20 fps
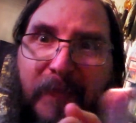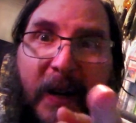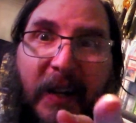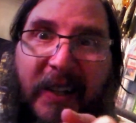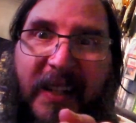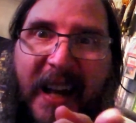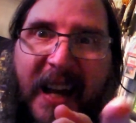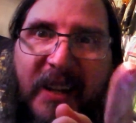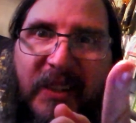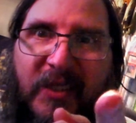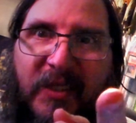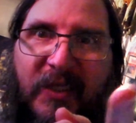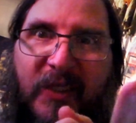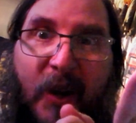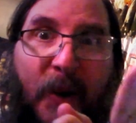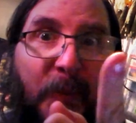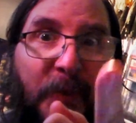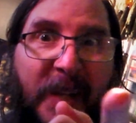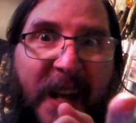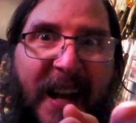podcast.
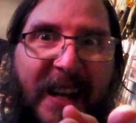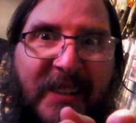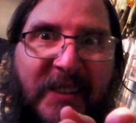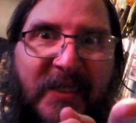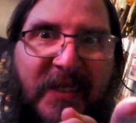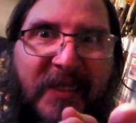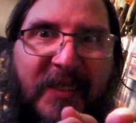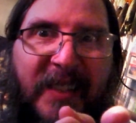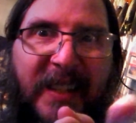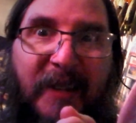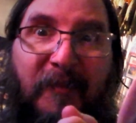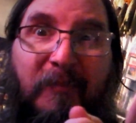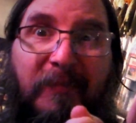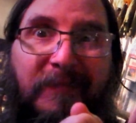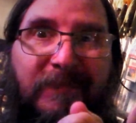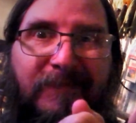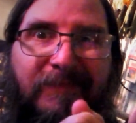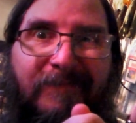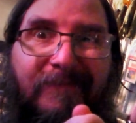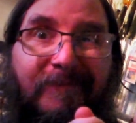Omcast, yep.
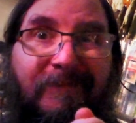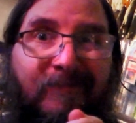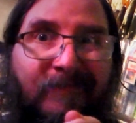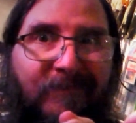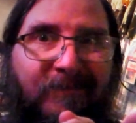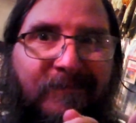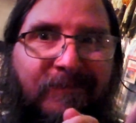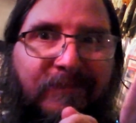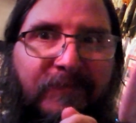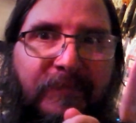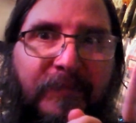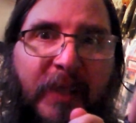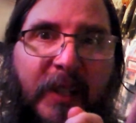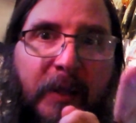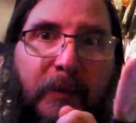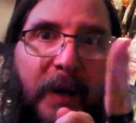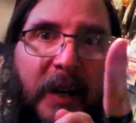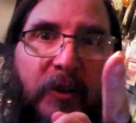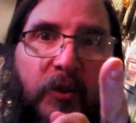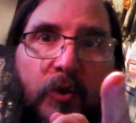
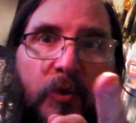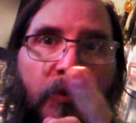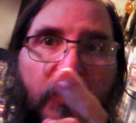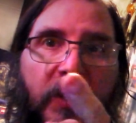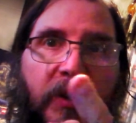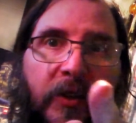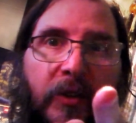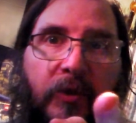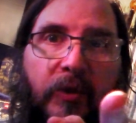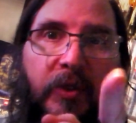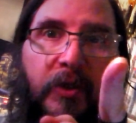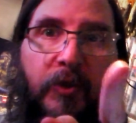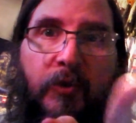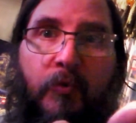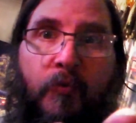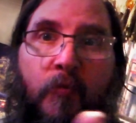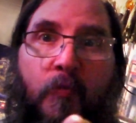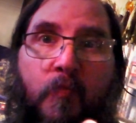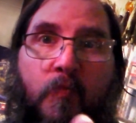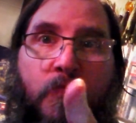Thinking about doing one of those
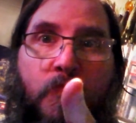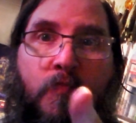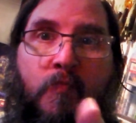soon.